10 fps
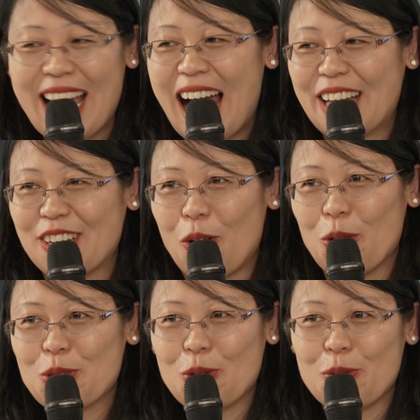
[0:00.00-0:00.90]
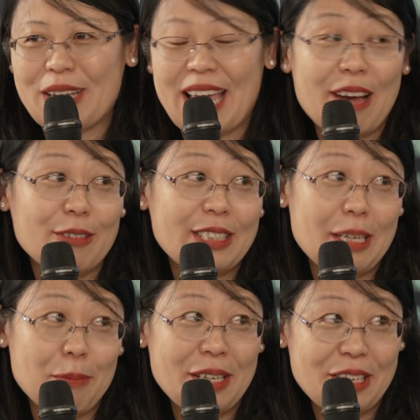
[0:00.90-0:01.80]
And also we have
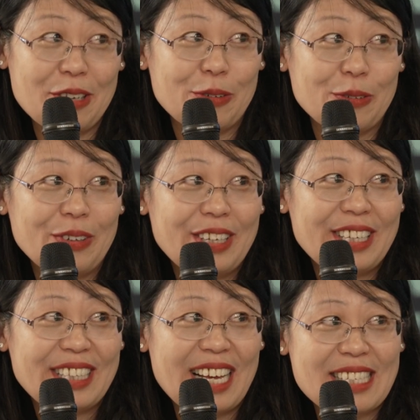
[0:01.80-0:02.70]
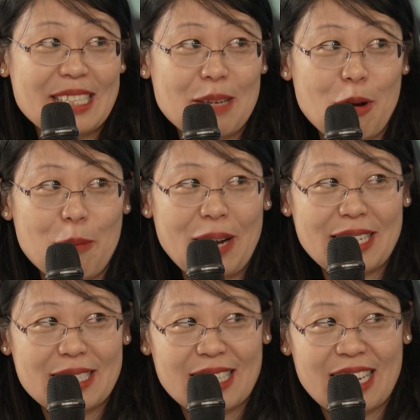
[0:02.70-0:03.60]
TPU, that's
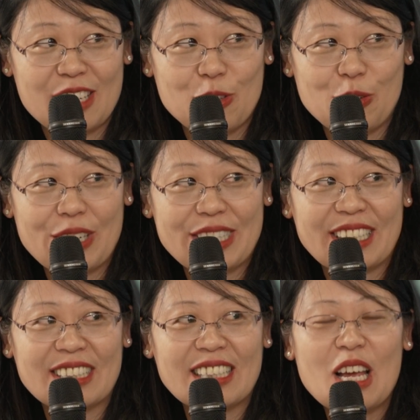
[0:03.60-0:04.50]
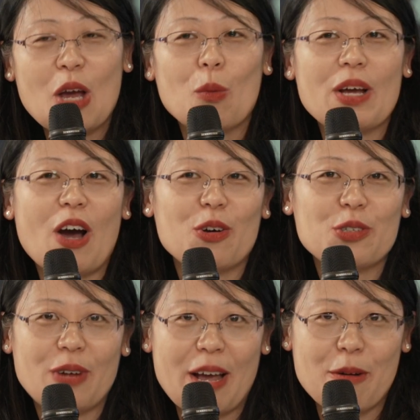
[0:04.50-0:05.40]
thermoplastic urethane. We
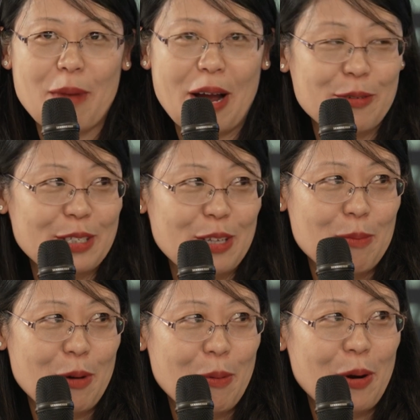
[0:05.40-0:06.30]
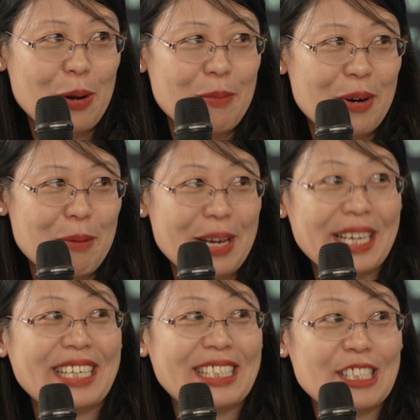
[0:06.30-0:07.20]
also have bioresorbable polymer,
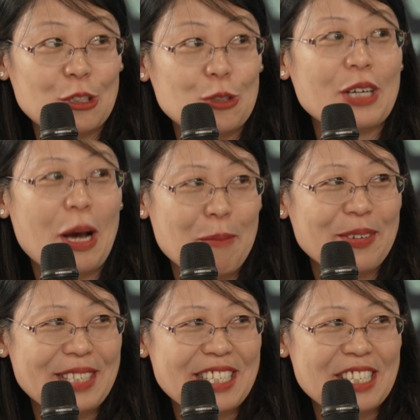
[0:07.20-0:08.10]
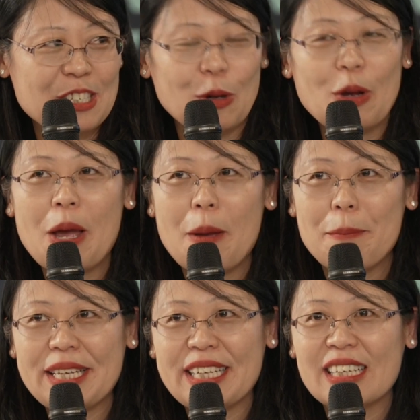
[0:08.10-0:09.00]
make it into composites. So
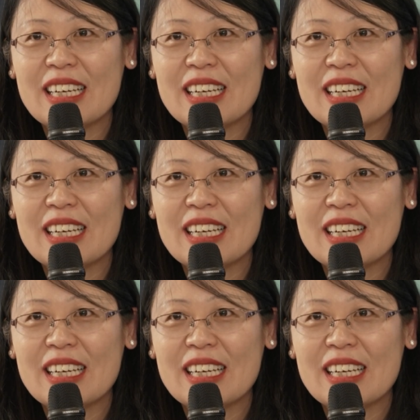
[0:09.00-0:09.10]
meaning